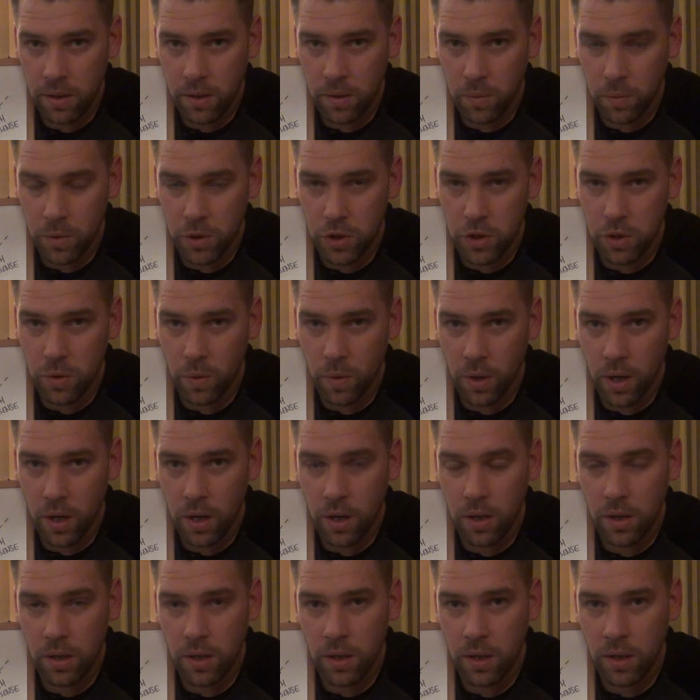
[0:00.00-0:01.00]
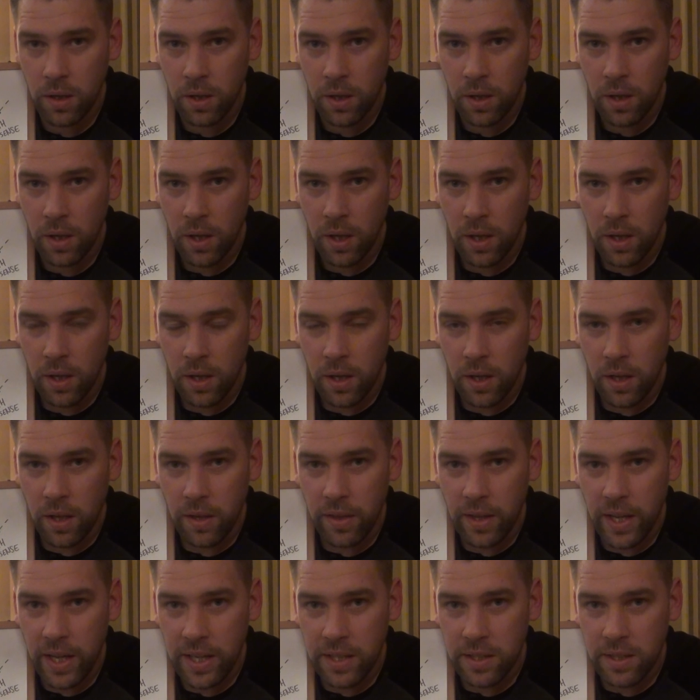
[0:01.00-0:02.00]
which you are.
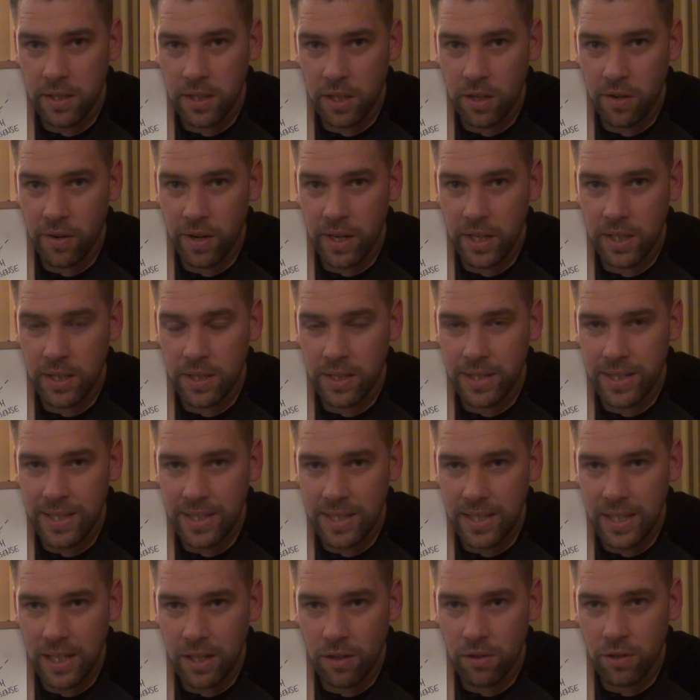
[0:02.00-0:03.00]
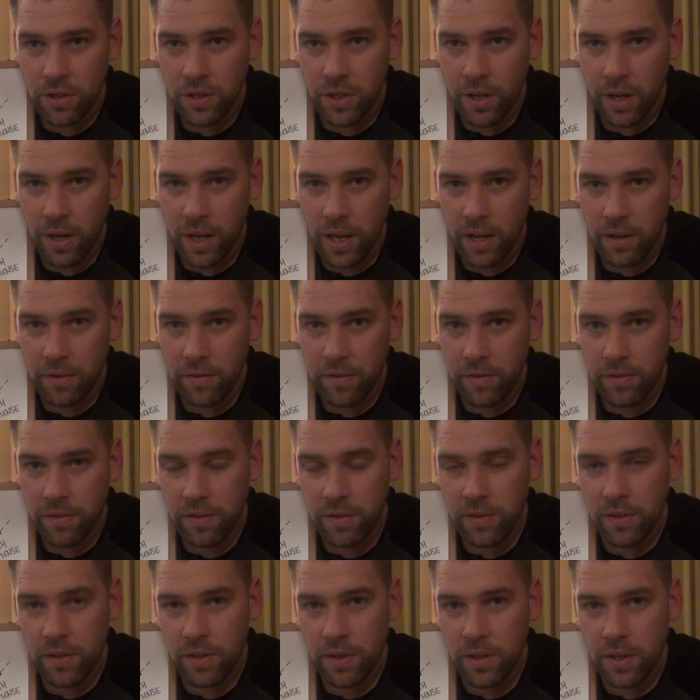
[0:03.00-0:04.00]
And that is the greatest secret to
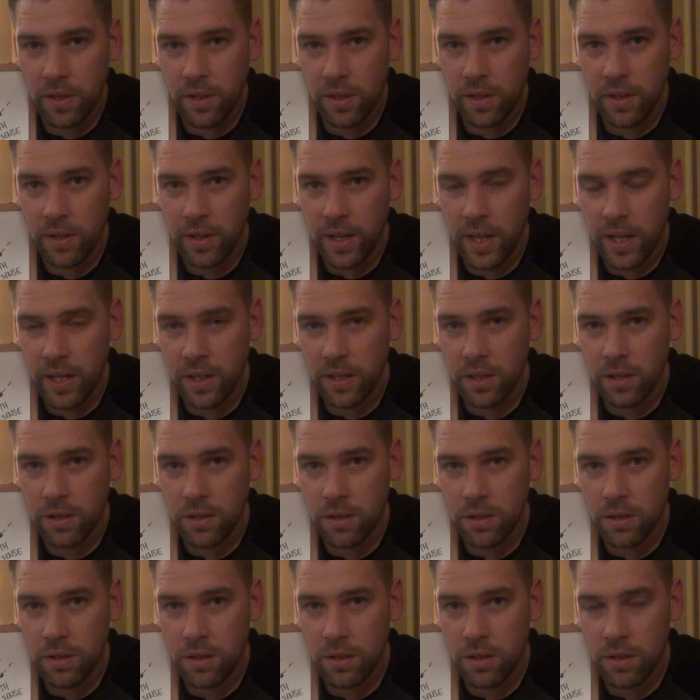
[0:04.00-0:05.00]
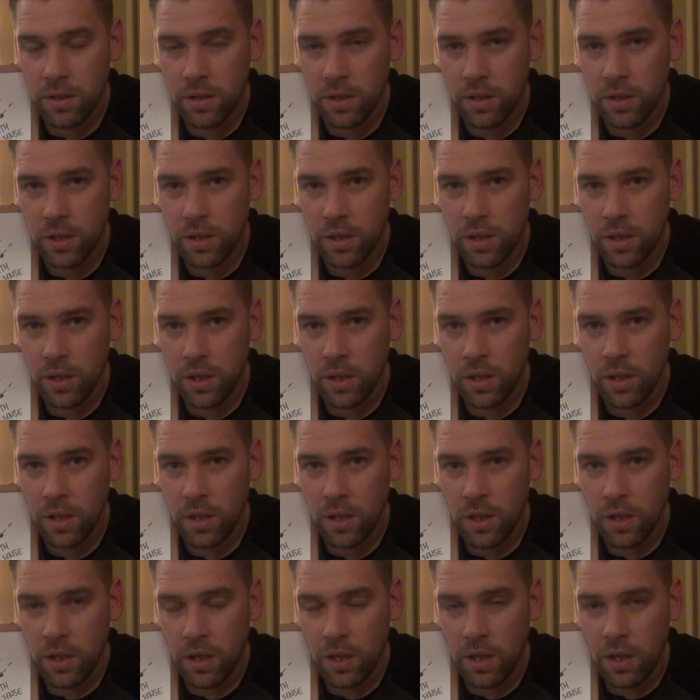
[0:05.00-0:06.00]
life. That is
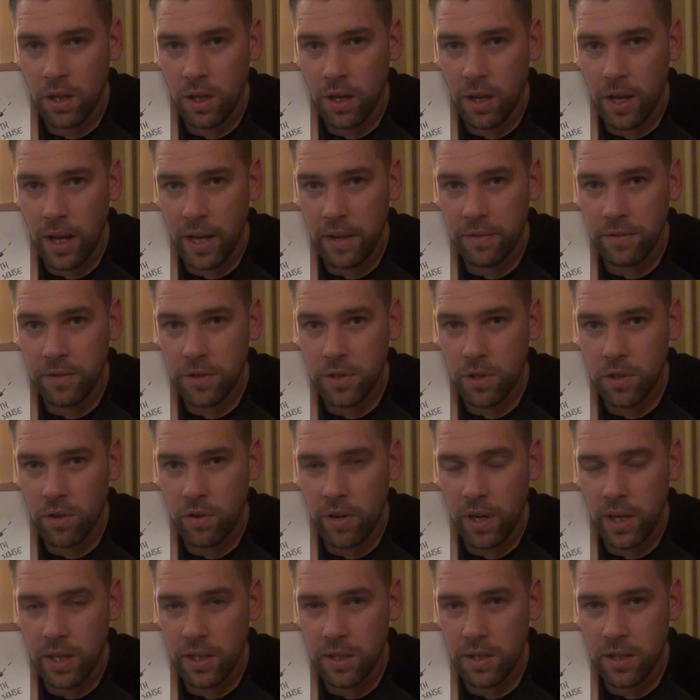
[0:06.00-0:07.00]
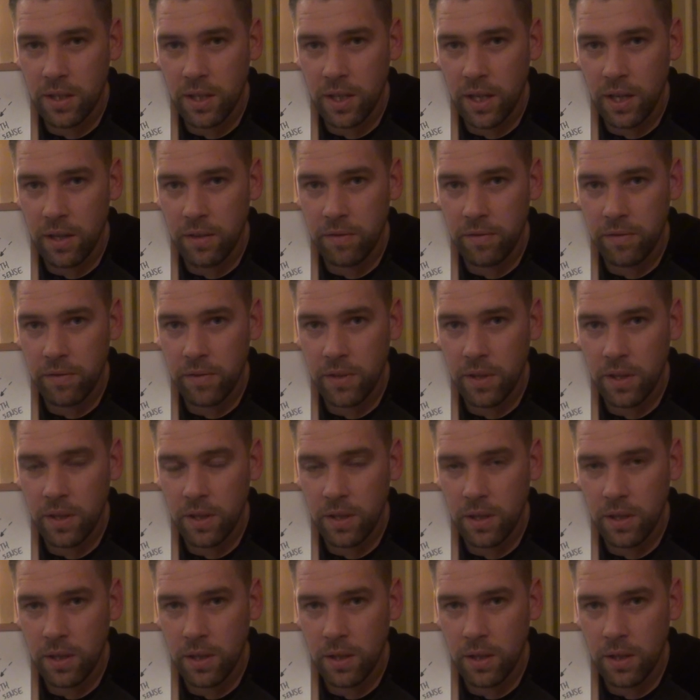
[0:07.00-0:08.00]
life's greatest gift
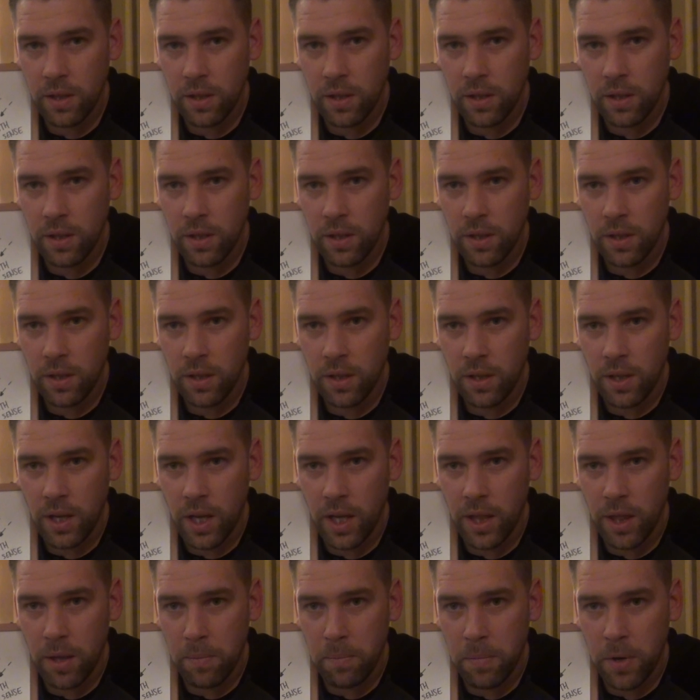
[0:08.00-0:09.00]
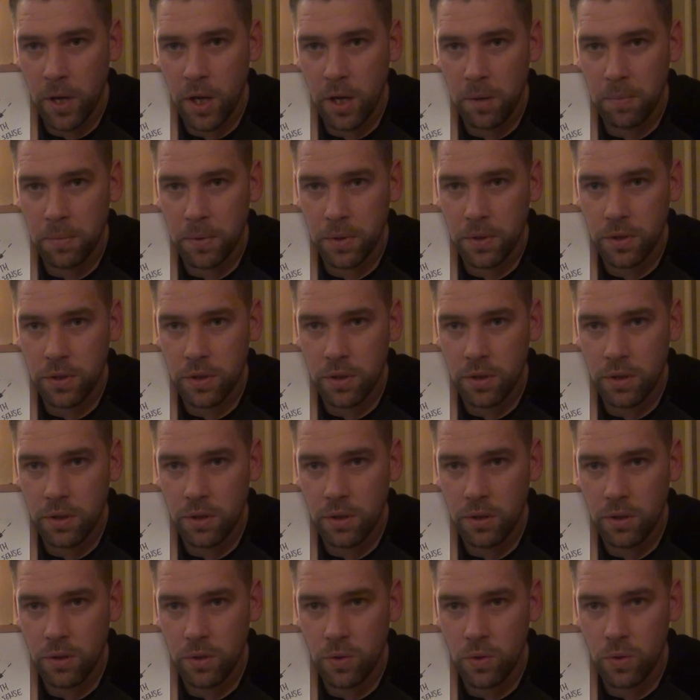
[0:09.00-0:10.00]
and the purpose
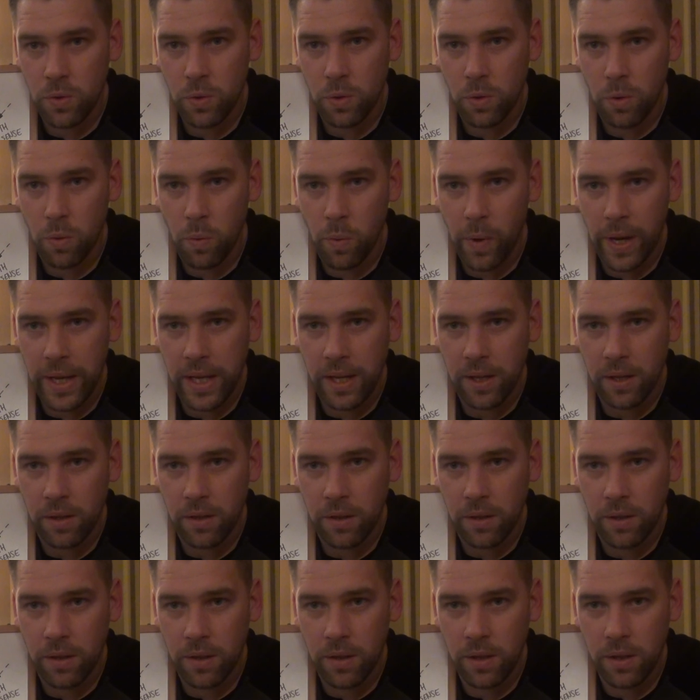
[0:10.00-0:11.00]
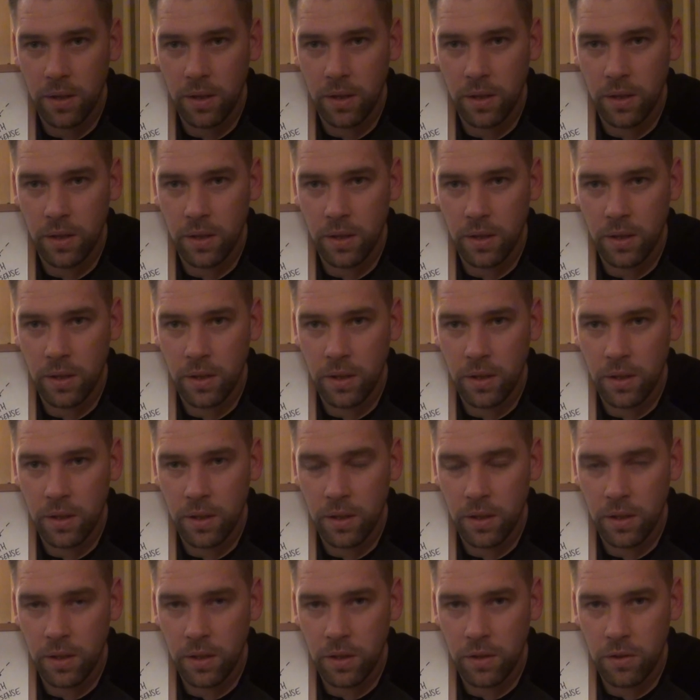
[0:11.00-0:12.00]
to awaken
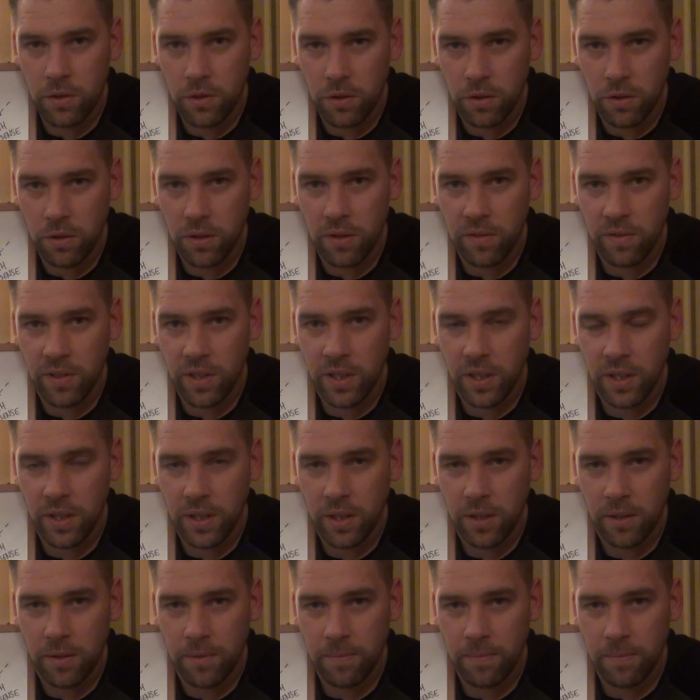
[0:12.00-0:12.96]
to your divinity.